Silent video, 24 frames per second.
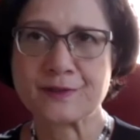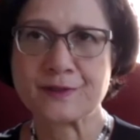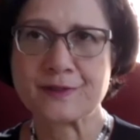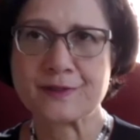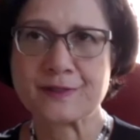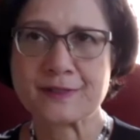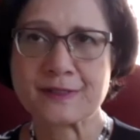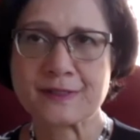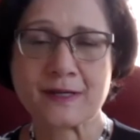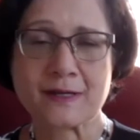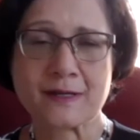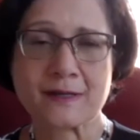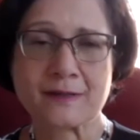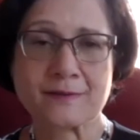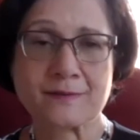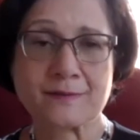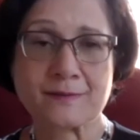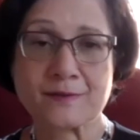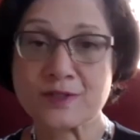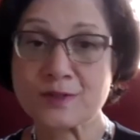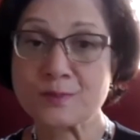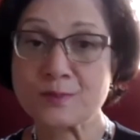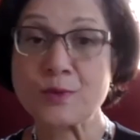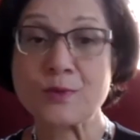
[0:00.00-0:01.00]
are
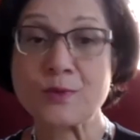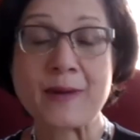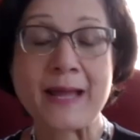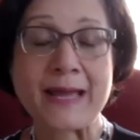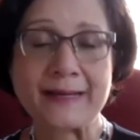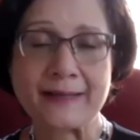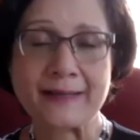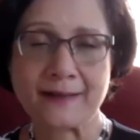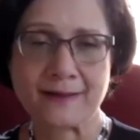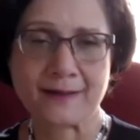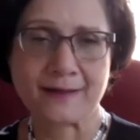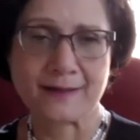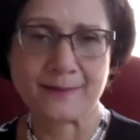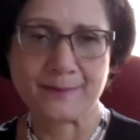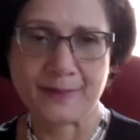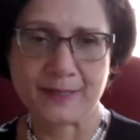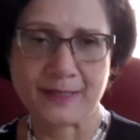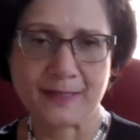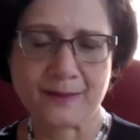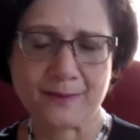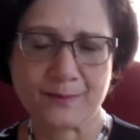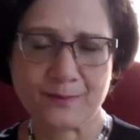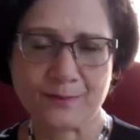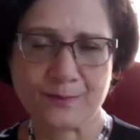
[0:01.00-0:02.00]
sporadic
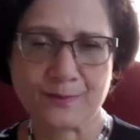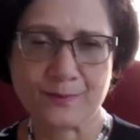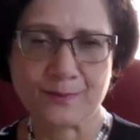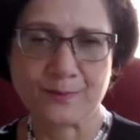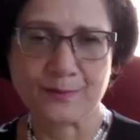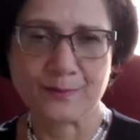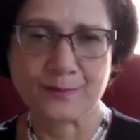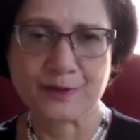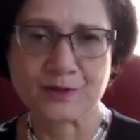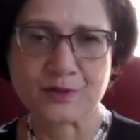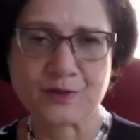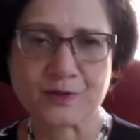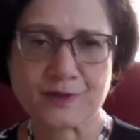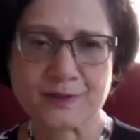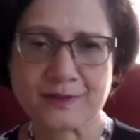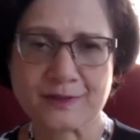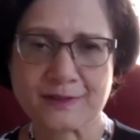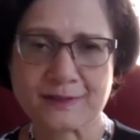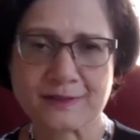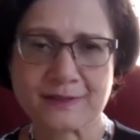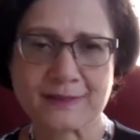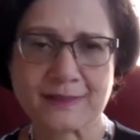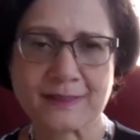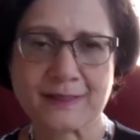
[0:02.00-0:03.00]
IBM, which
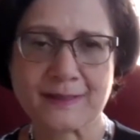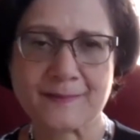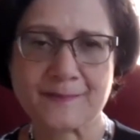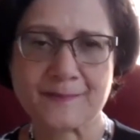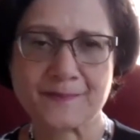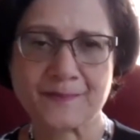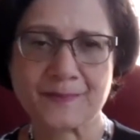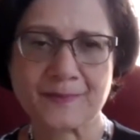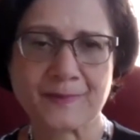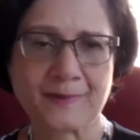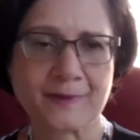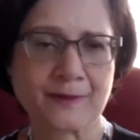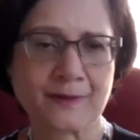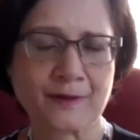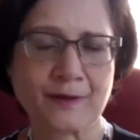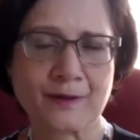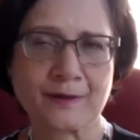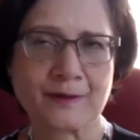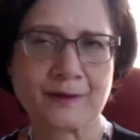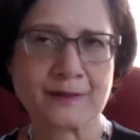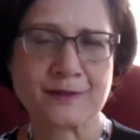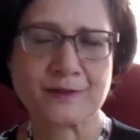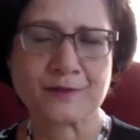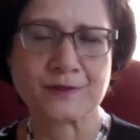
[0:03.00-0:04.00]
is a
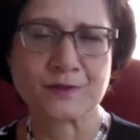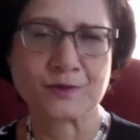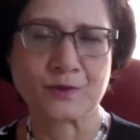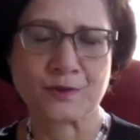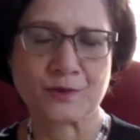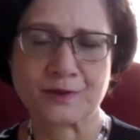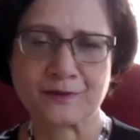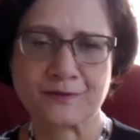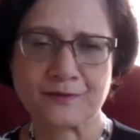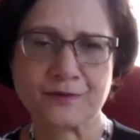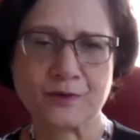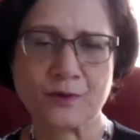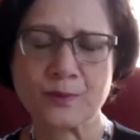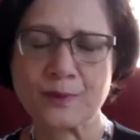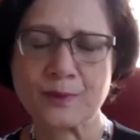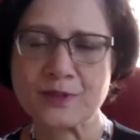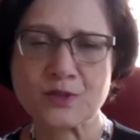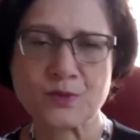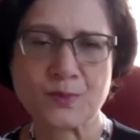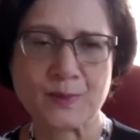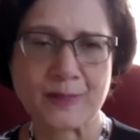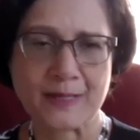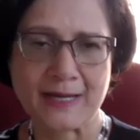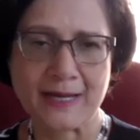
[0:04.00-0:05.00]
disorder for which
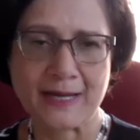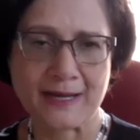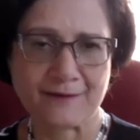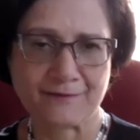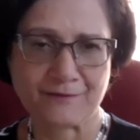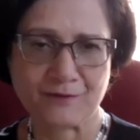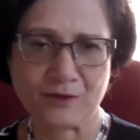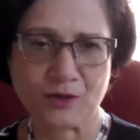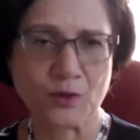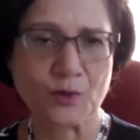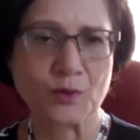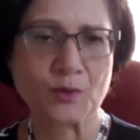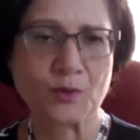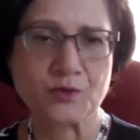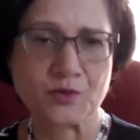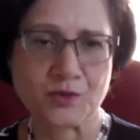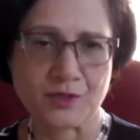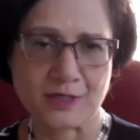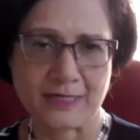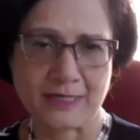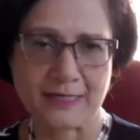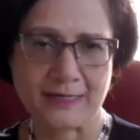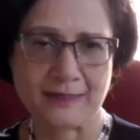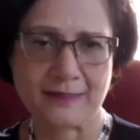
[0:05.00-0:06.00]
we have no
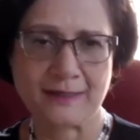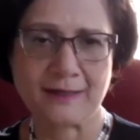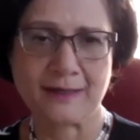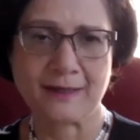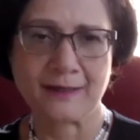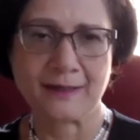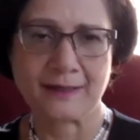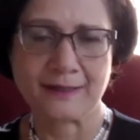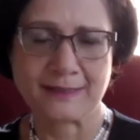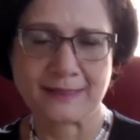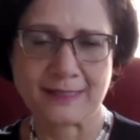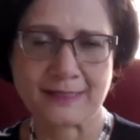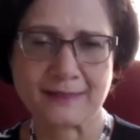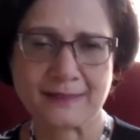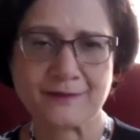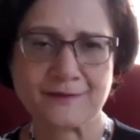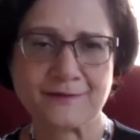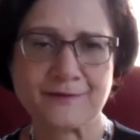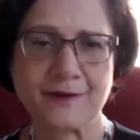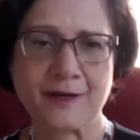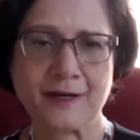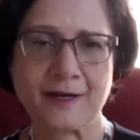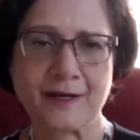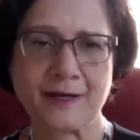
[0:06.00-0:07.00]
gene
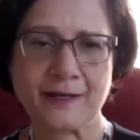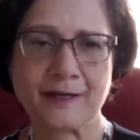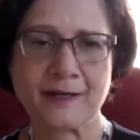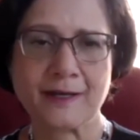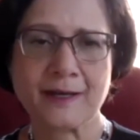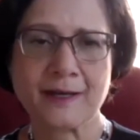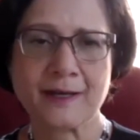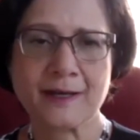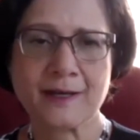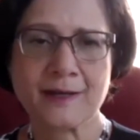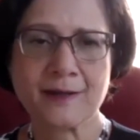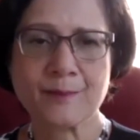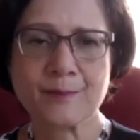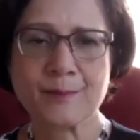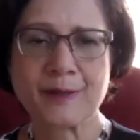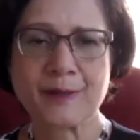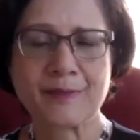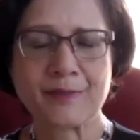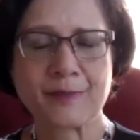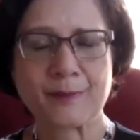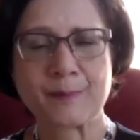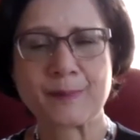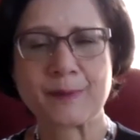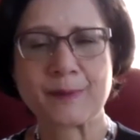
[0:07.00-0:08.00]
identified, but the
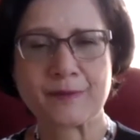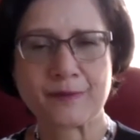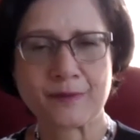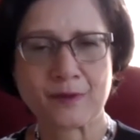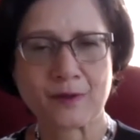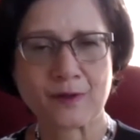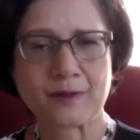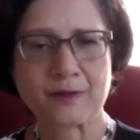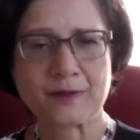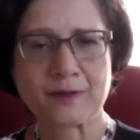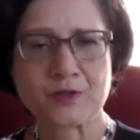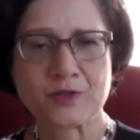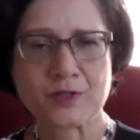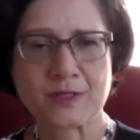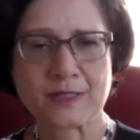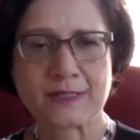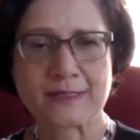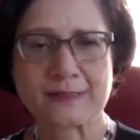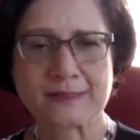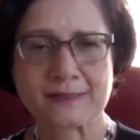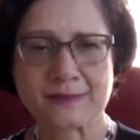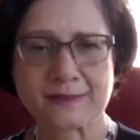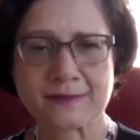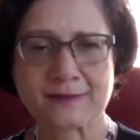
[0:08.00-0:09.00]
pathology
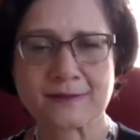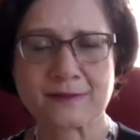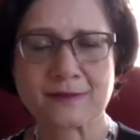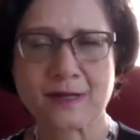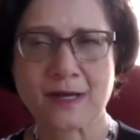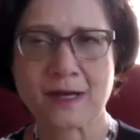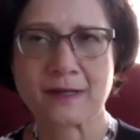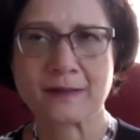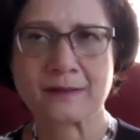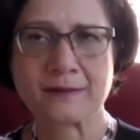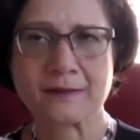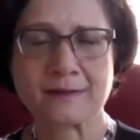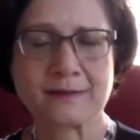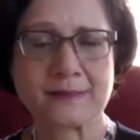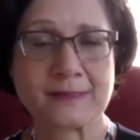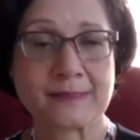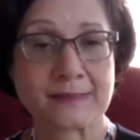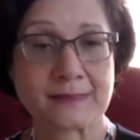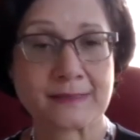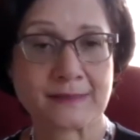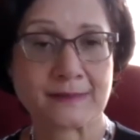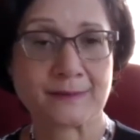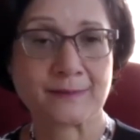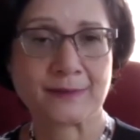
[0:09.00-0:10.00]
is not
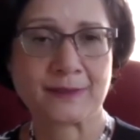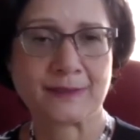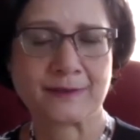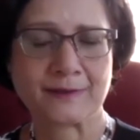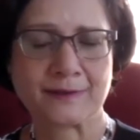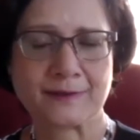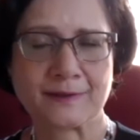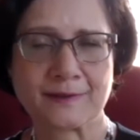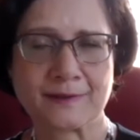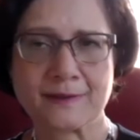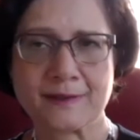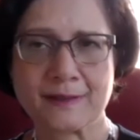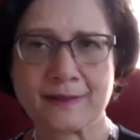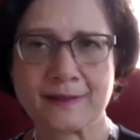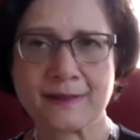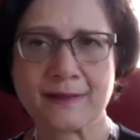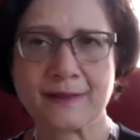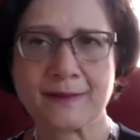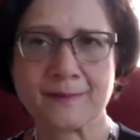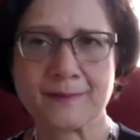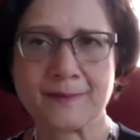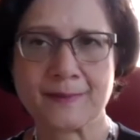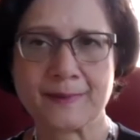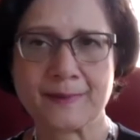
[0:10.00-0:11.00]
dissimilar,
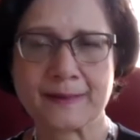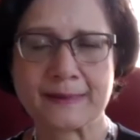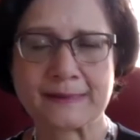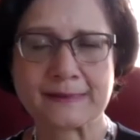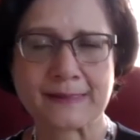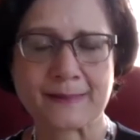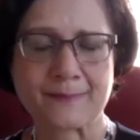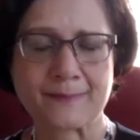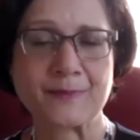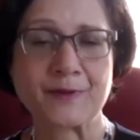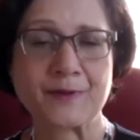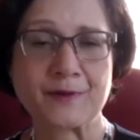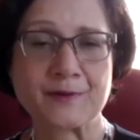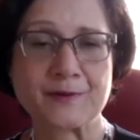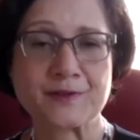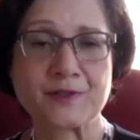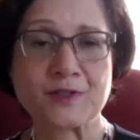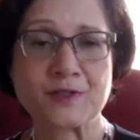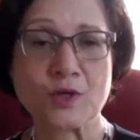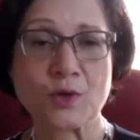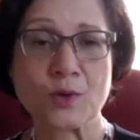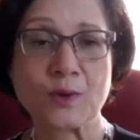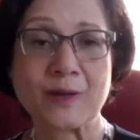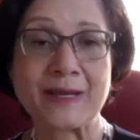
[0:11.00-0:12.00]
except there is
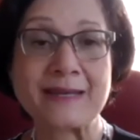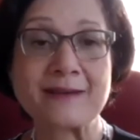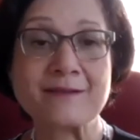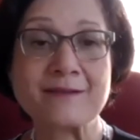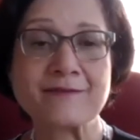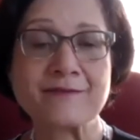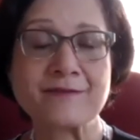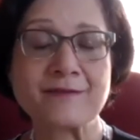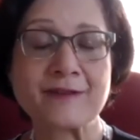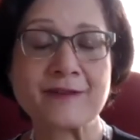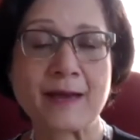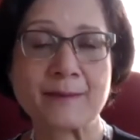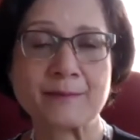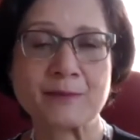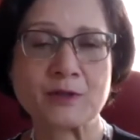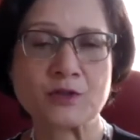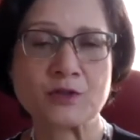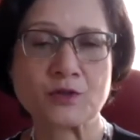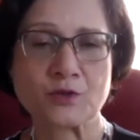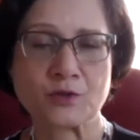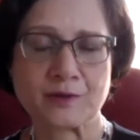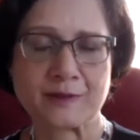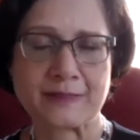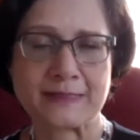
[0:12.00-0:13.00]
no
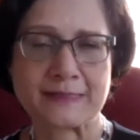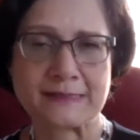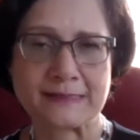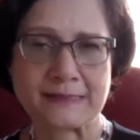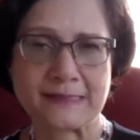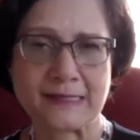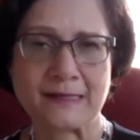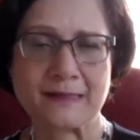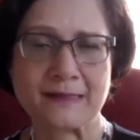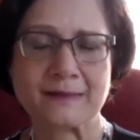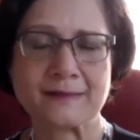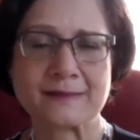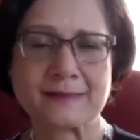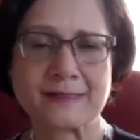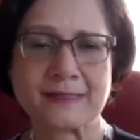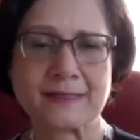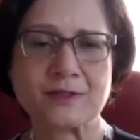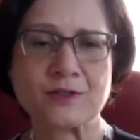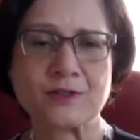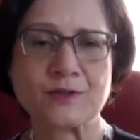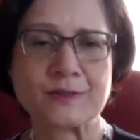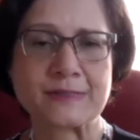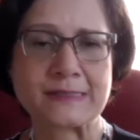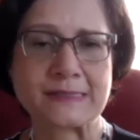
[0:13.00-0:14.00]
inflammatory cells that
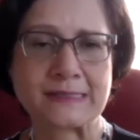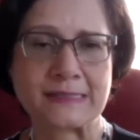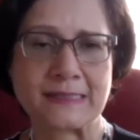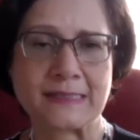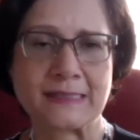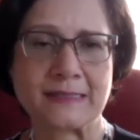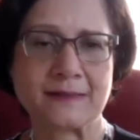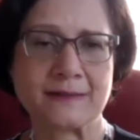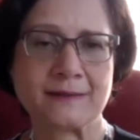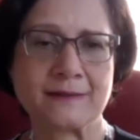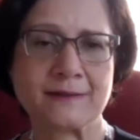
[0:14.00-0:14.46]
you see in